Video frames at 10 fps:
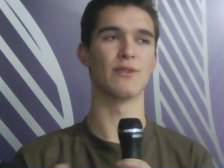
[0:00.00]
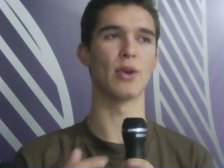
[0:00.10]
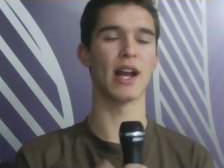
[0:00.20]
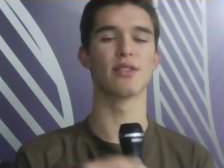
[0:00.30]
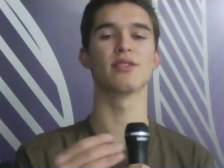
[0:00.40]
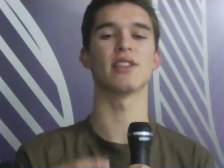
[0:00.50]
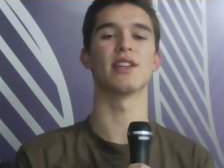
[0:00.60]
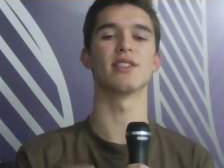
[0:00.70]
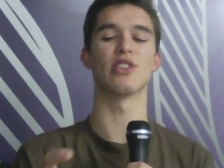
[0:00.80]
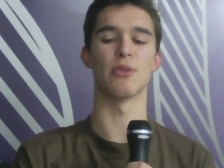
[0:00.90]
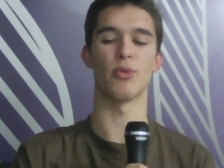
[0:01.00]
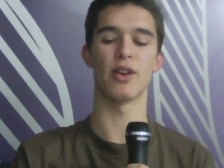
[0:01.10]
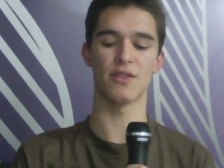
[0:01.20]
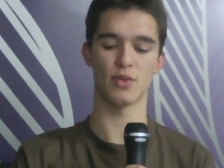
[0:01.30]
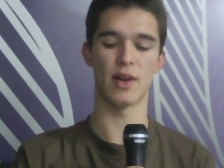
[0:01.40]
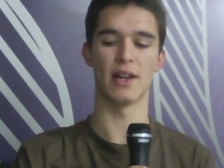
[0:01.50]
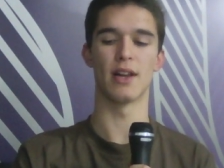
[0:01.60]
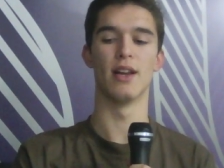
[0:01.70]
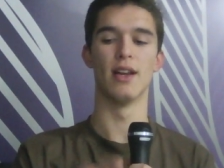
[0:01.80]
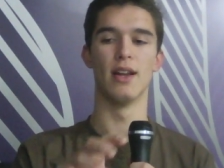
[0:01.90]
if you're exercising to the point of sweating
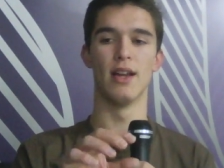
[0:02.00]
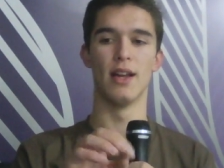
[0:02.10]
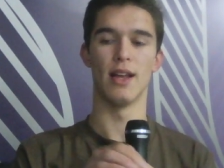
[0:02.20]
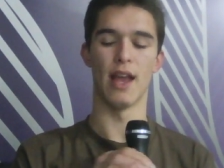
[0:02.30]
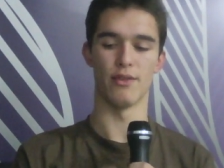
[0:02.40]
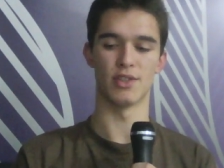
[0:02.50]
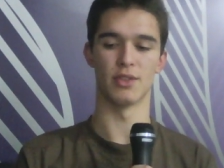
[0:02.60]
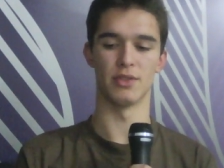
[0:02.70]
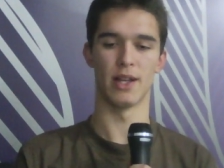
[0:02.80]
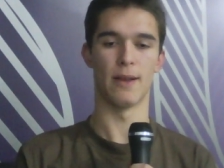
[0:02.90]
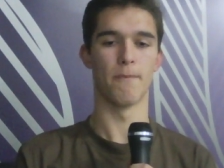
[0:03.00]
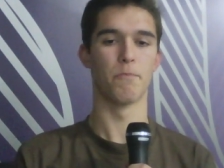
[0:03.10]
every single day,